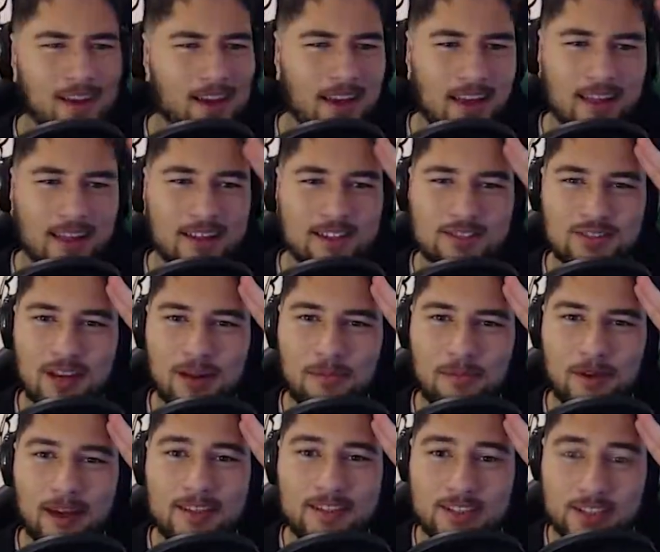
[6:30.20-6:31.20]
Like, subscribe,
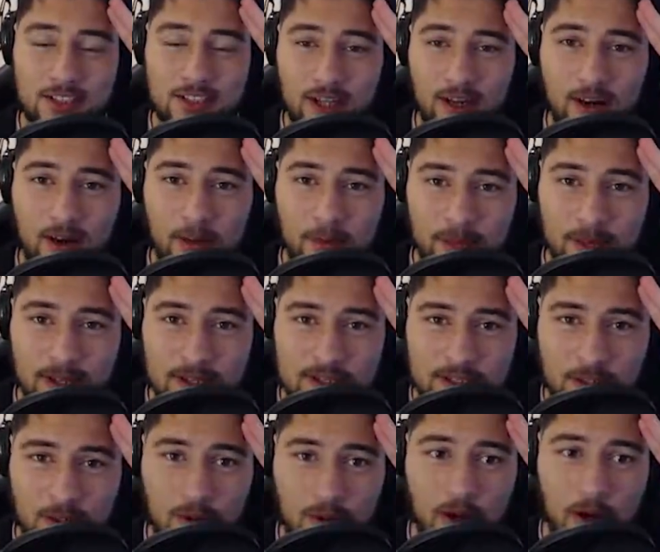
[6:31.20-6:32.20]
and share. Please
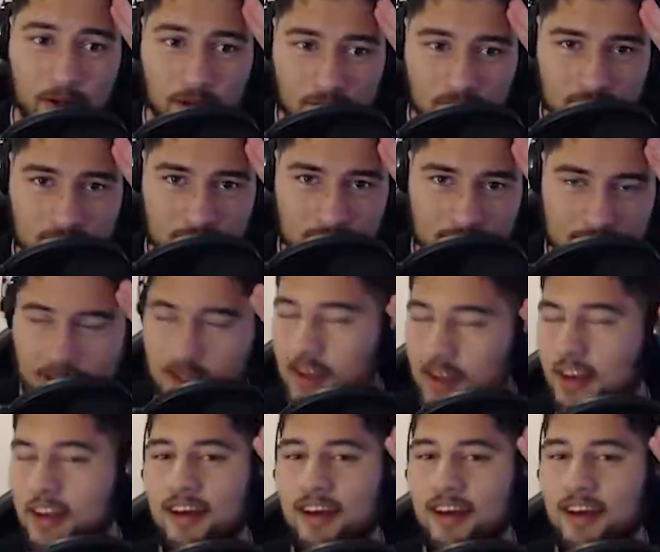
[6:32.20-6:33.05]
do. I need those subs.